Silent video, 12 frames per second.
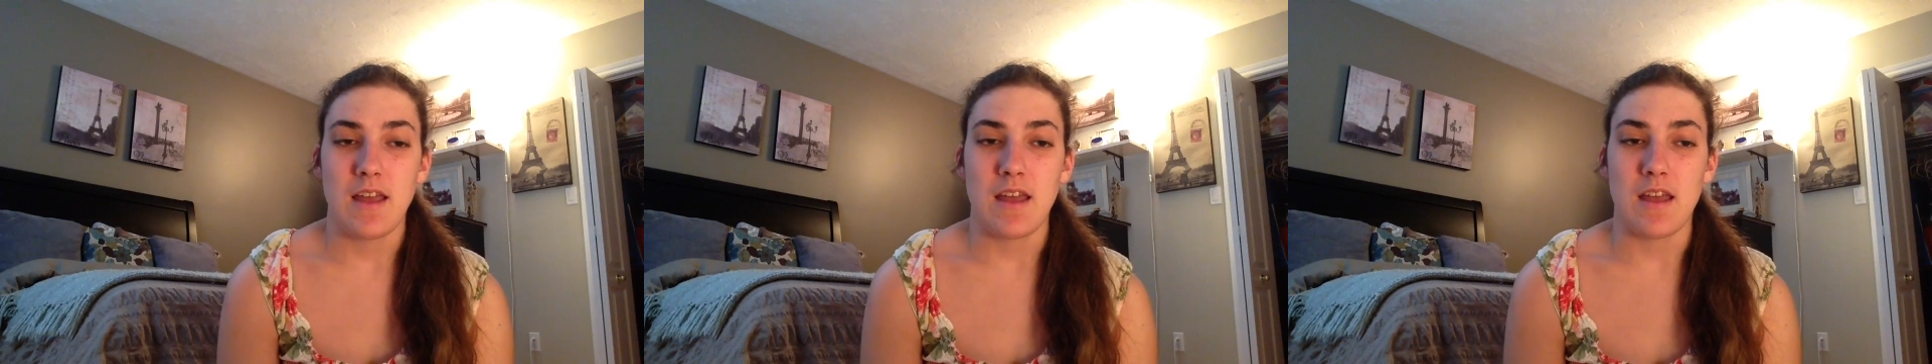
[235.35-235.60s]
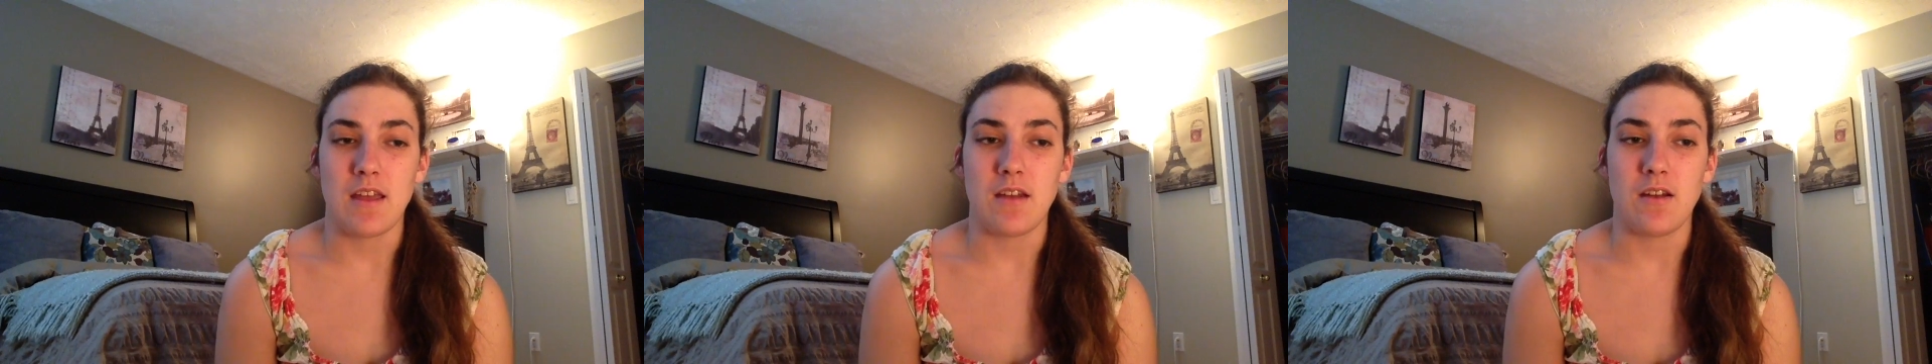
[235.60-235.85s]

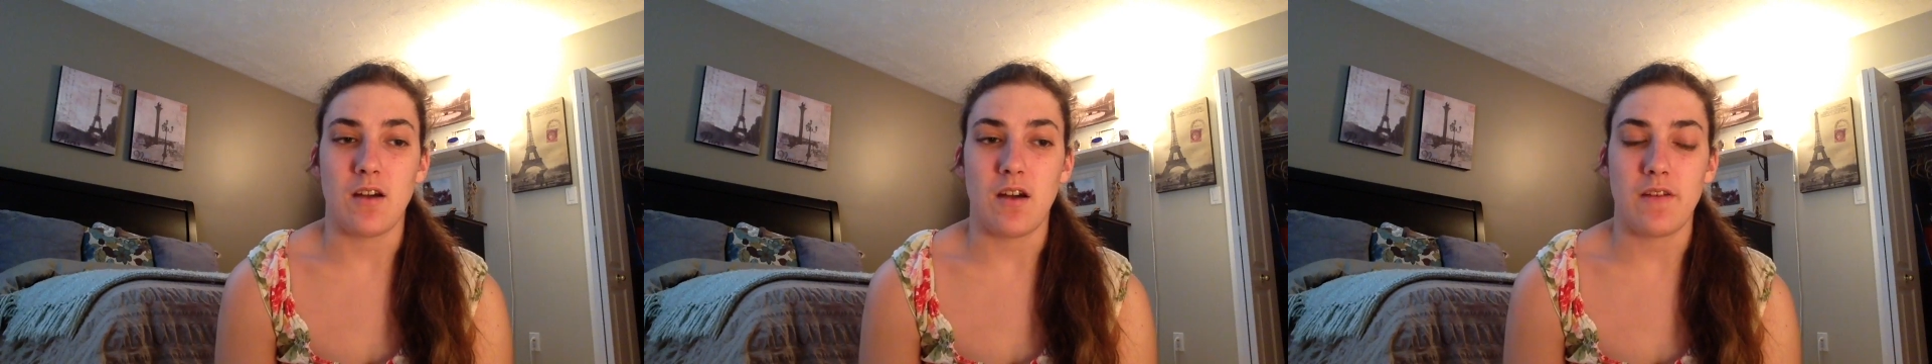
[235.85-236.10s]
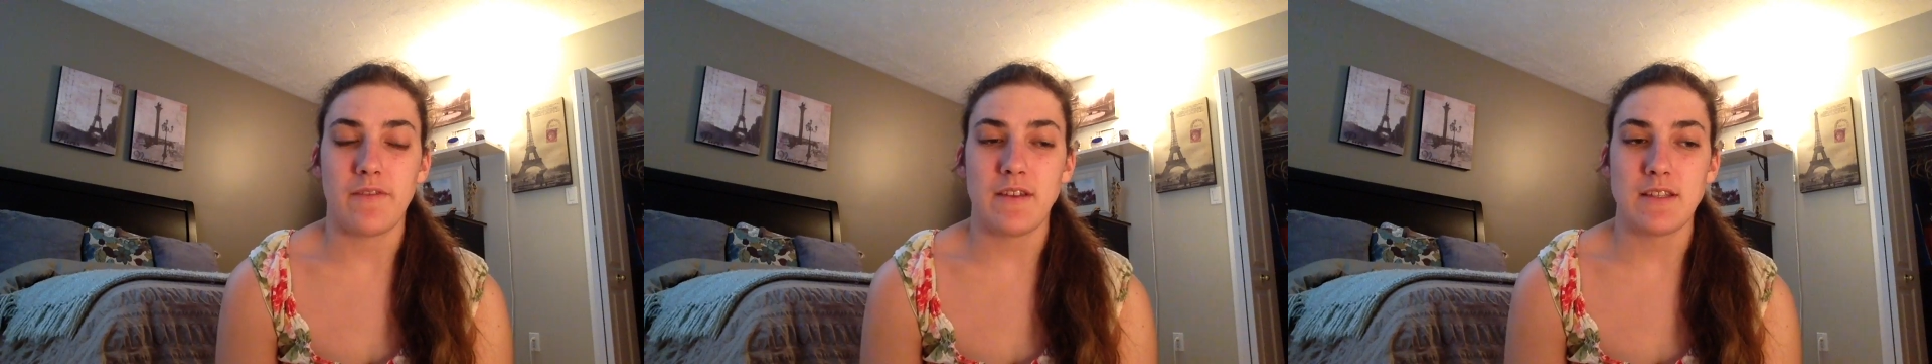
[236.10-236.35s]
and
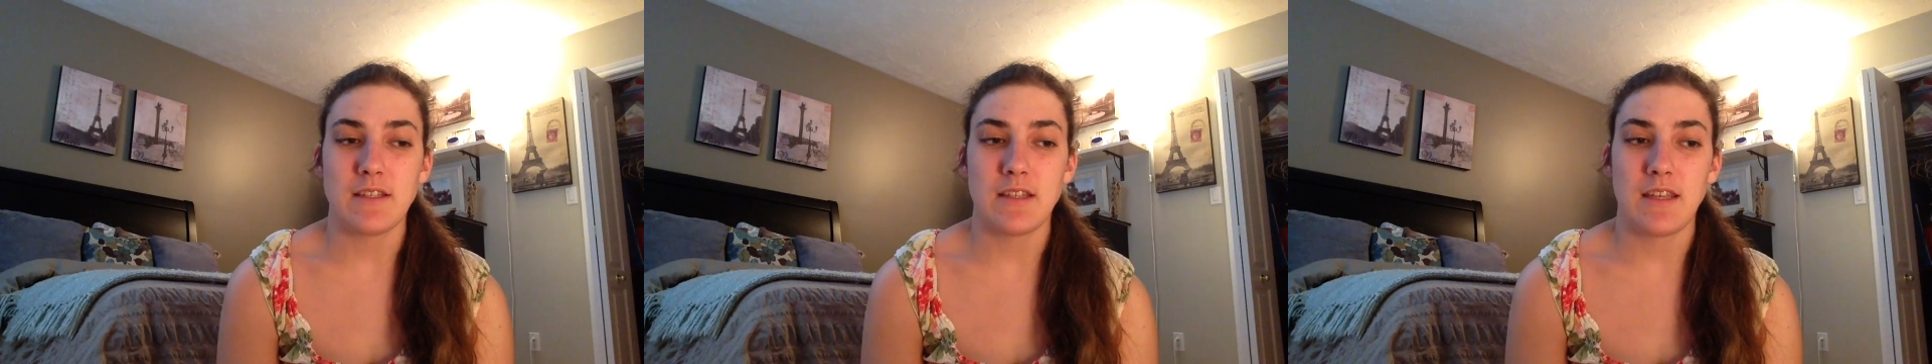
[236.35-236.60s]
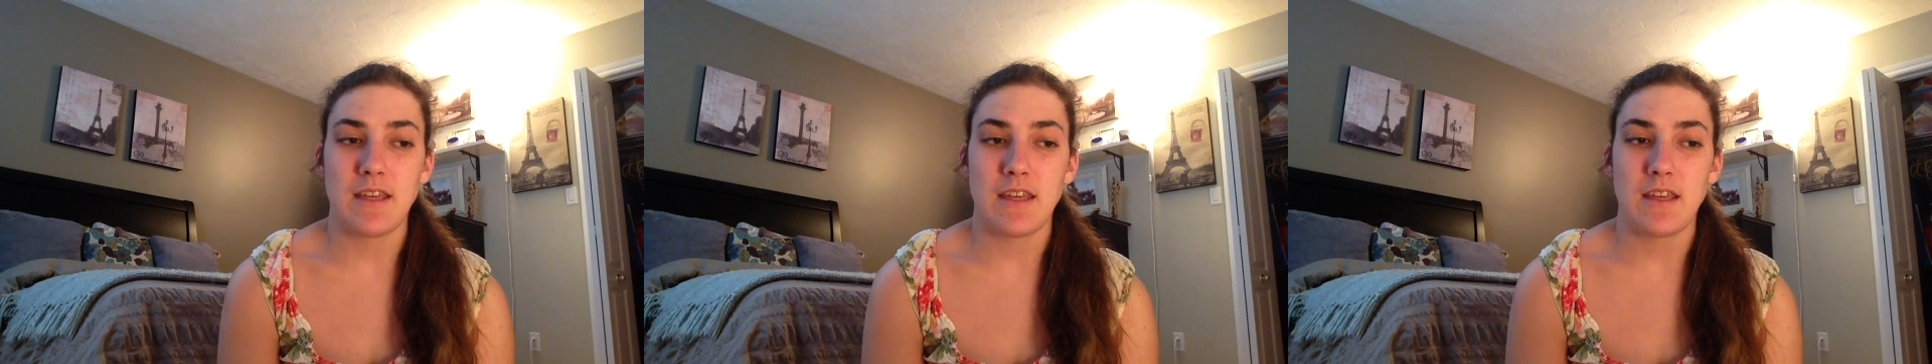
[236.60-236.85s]

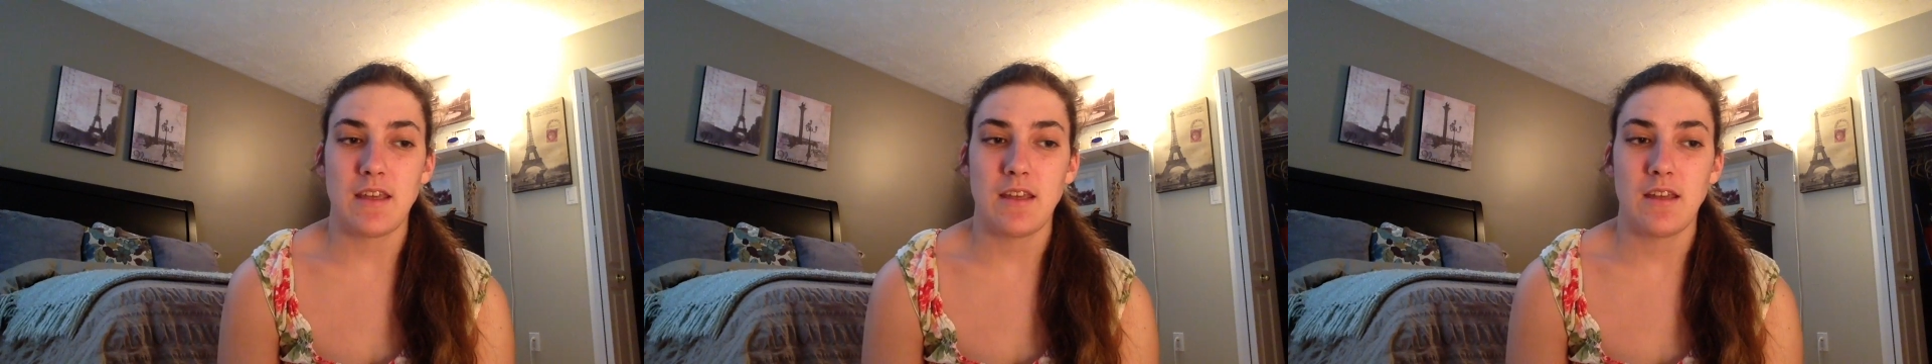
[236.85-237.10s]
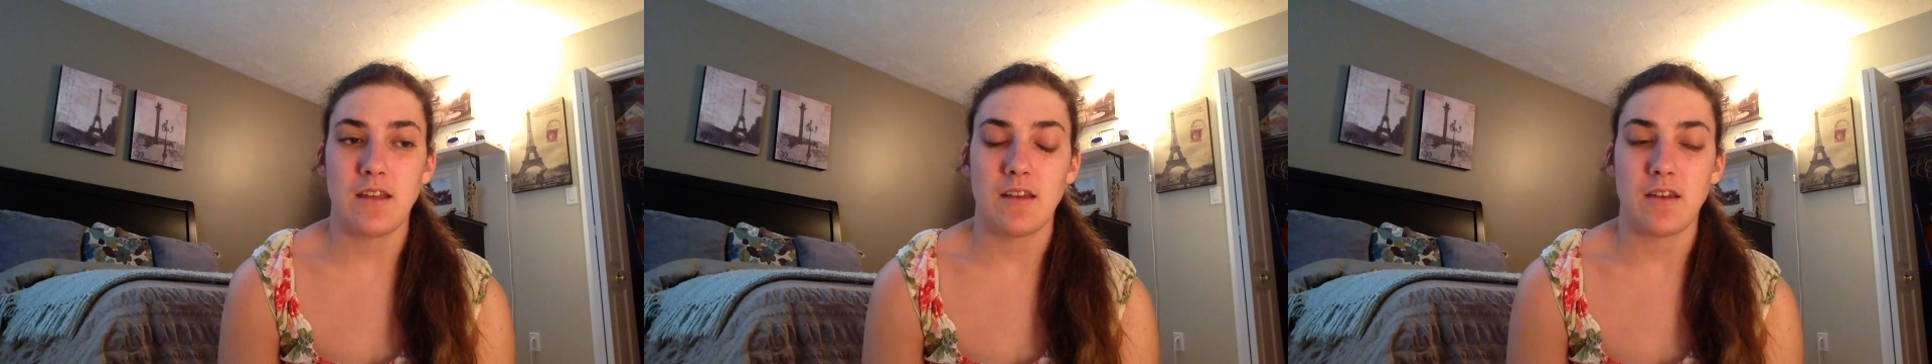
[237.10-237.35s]
obviously
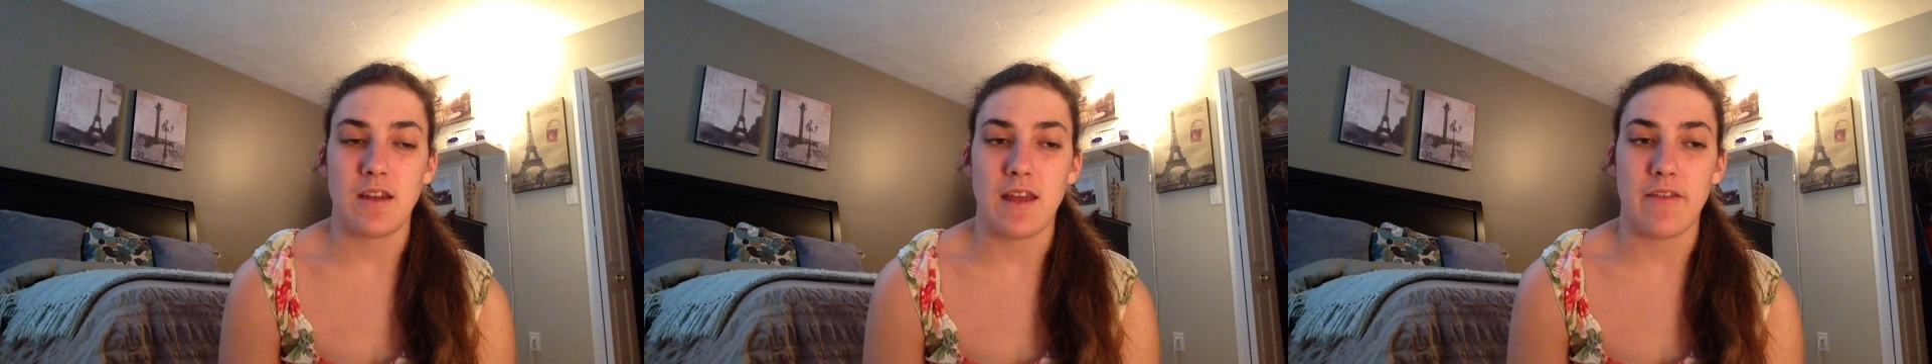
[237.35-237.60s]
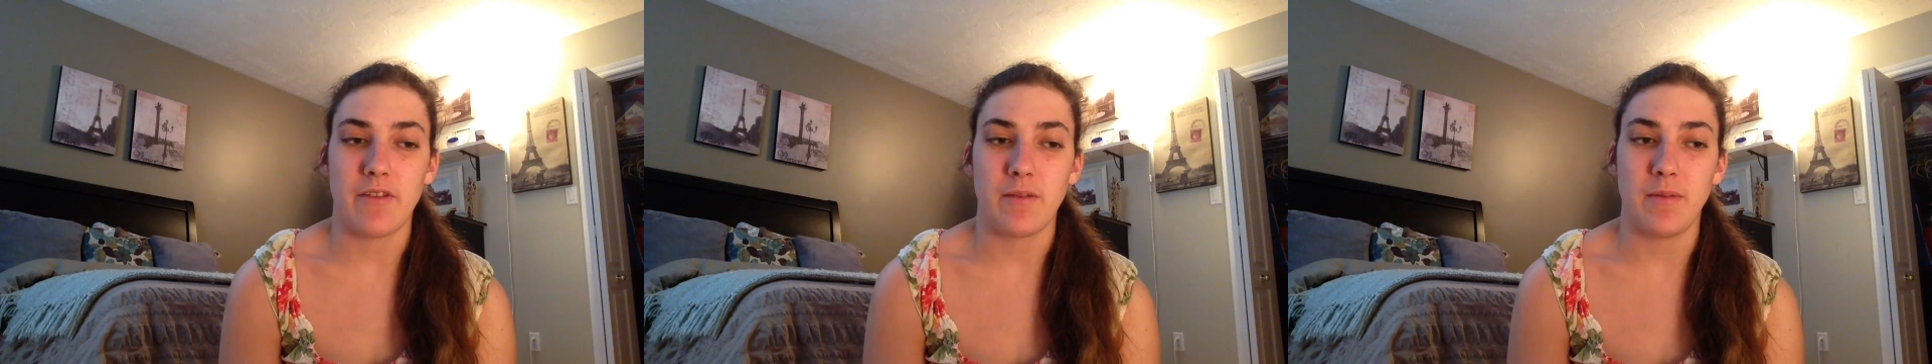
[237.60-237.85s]

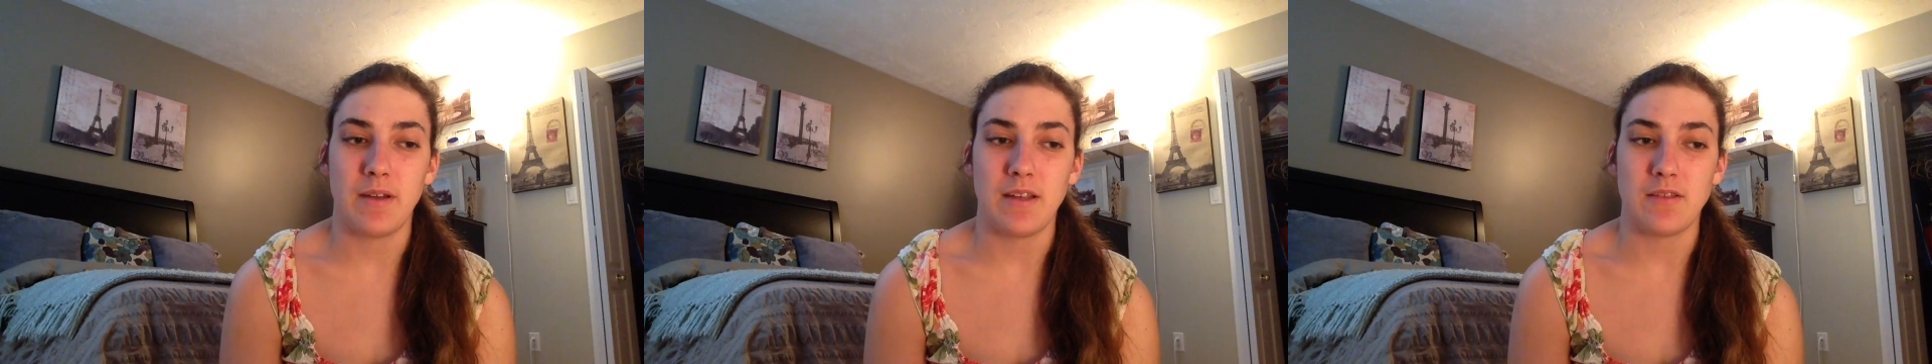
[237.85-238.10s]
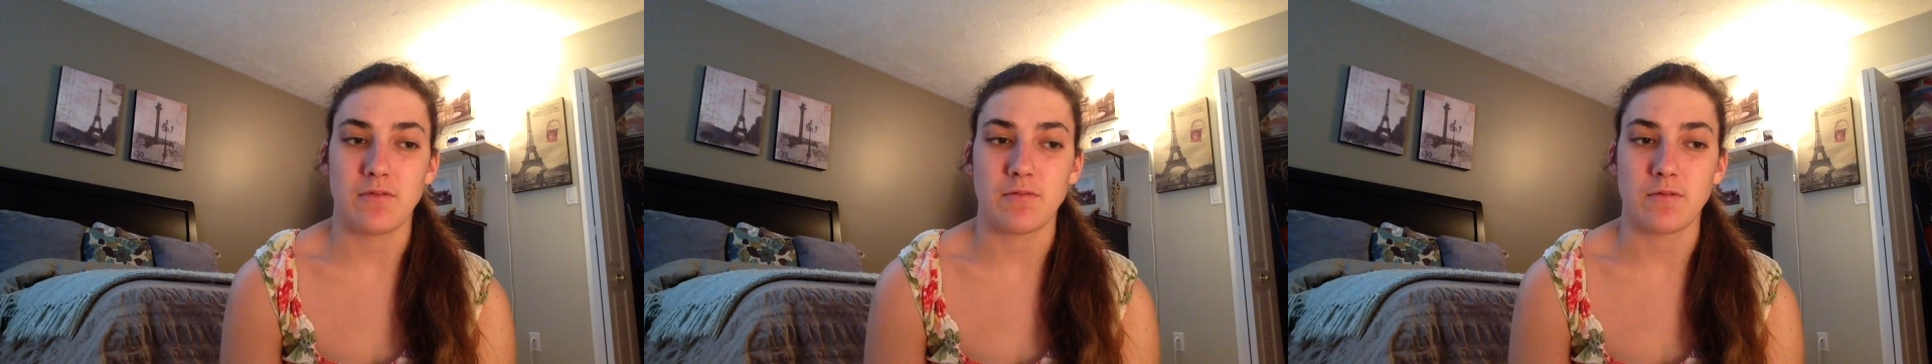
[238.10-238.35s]

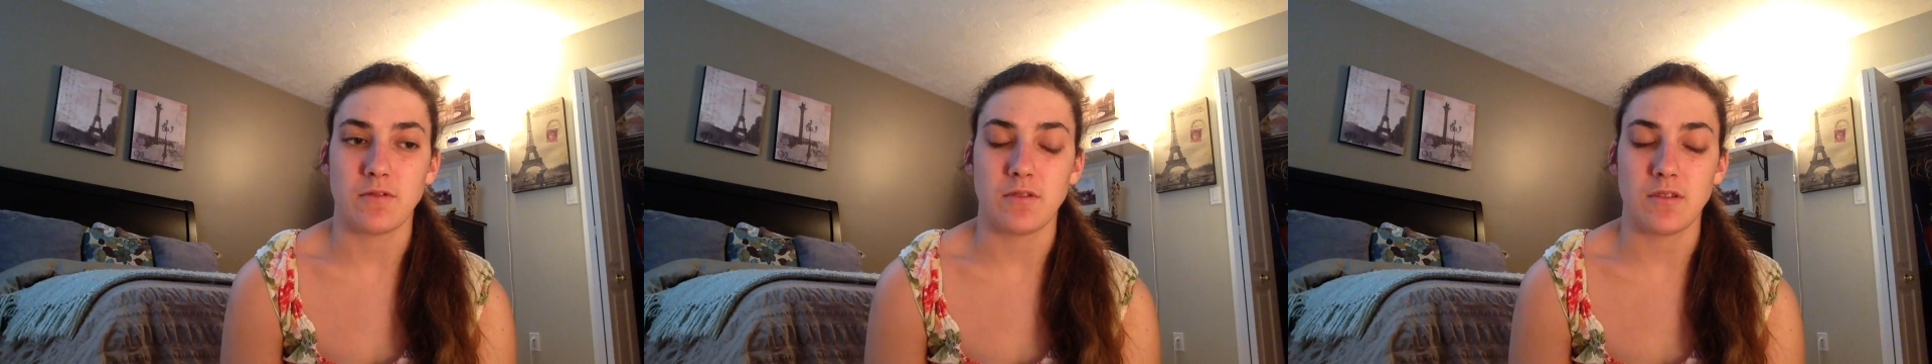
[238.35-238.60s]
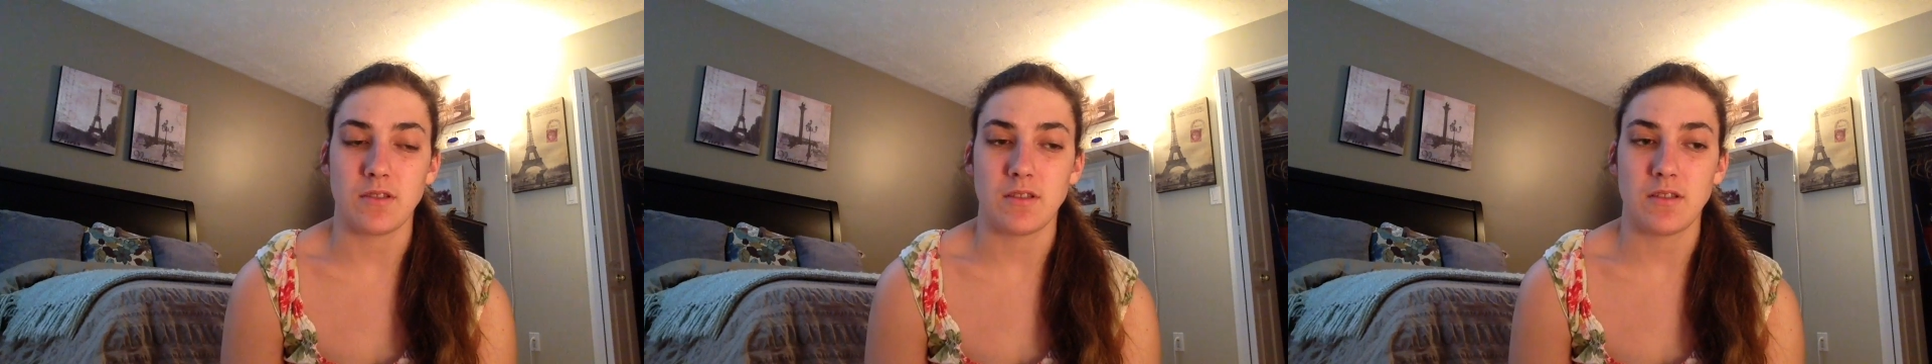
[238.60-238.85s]
everybody's
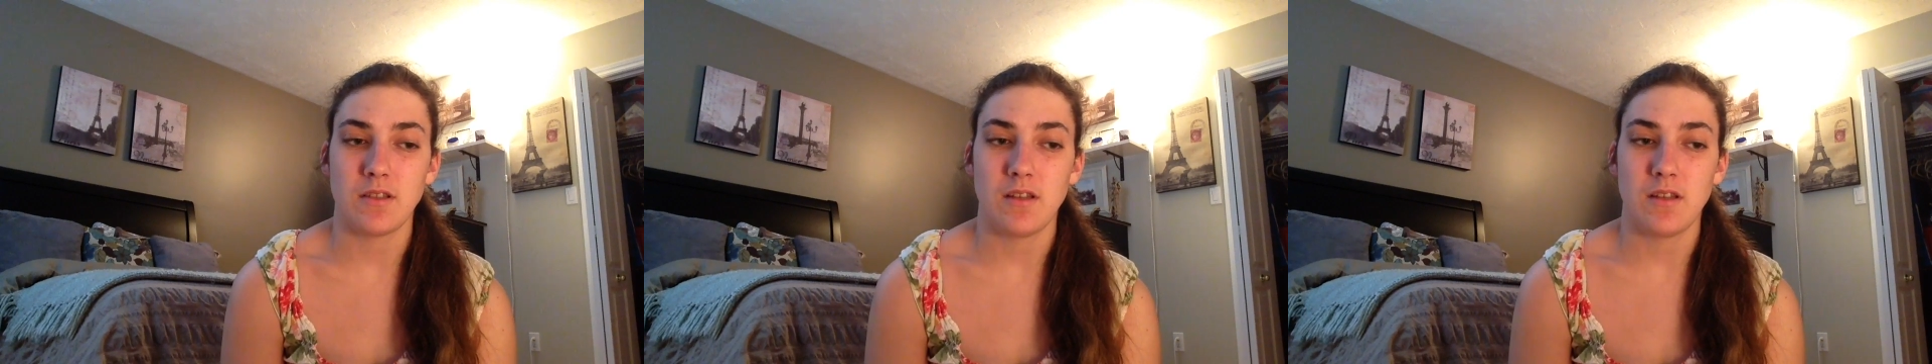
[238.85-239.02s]
rules